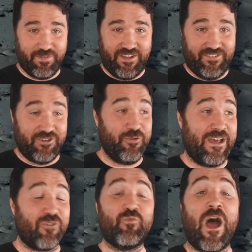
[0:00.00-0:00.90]
Because it knew
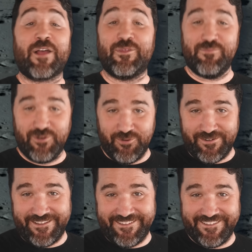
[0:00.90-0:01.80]
how to rock the
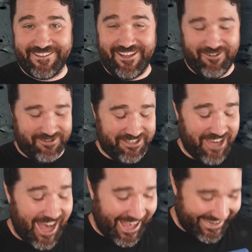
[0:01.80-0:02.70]
moon. Oh,
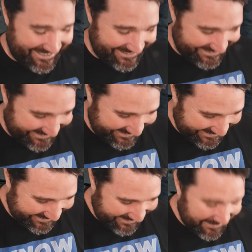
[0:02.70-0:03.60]
God.
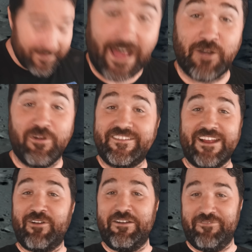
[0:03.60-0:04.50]
I don't want to
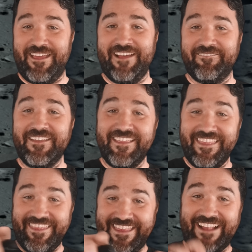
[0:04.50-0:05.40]
take credit for that.
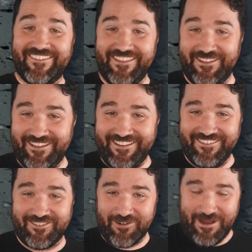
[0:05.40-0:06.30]
That's in the
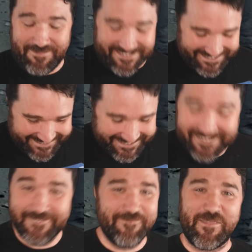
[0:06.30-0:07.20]
script.
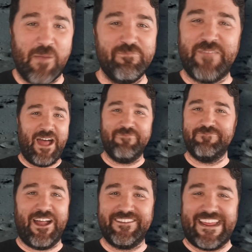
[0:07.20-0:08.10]
Not,
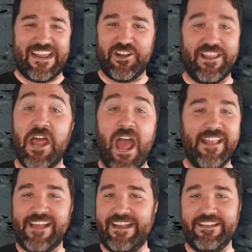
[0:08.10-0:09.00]
not taking credit.
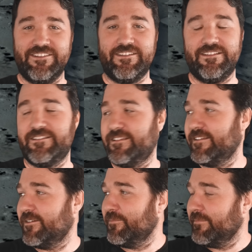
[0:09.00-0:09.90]
I didn't.
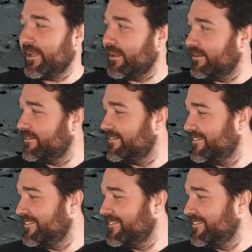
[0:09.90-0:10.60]
Oh, man.